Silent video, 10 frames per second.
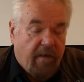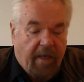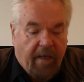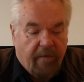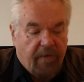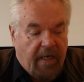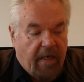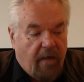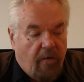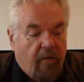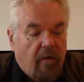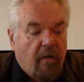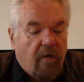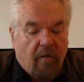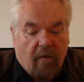And how
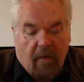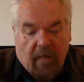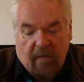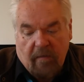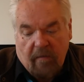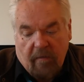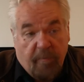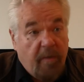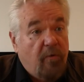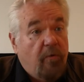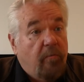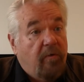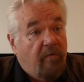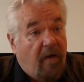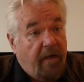the people who
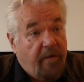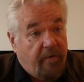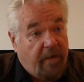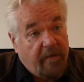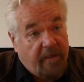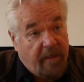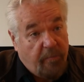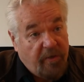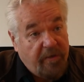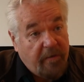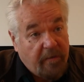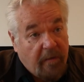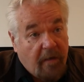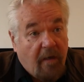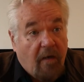provide your entertainment
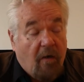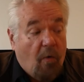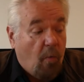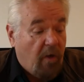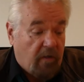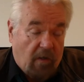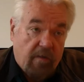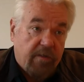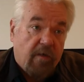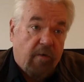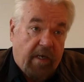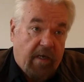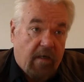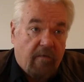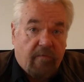will also
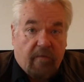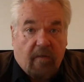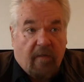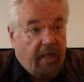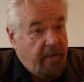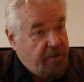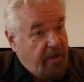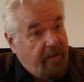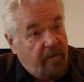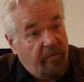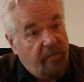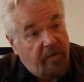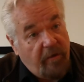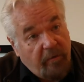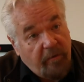have an agenda of
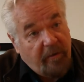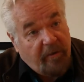their own.